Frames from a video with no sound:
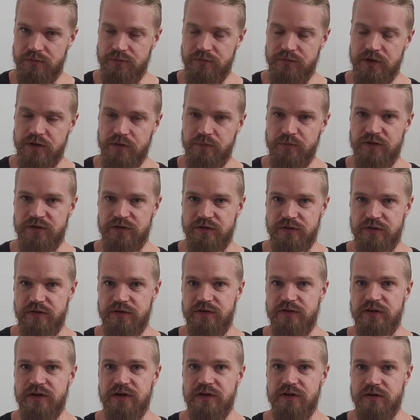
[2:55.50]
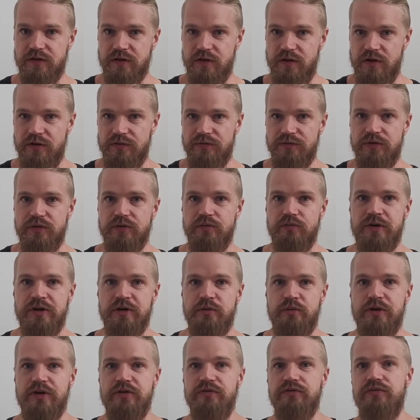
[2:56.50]
admission, the ticket of the
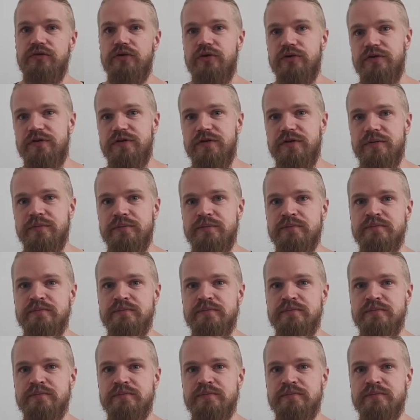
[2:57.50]
railway first.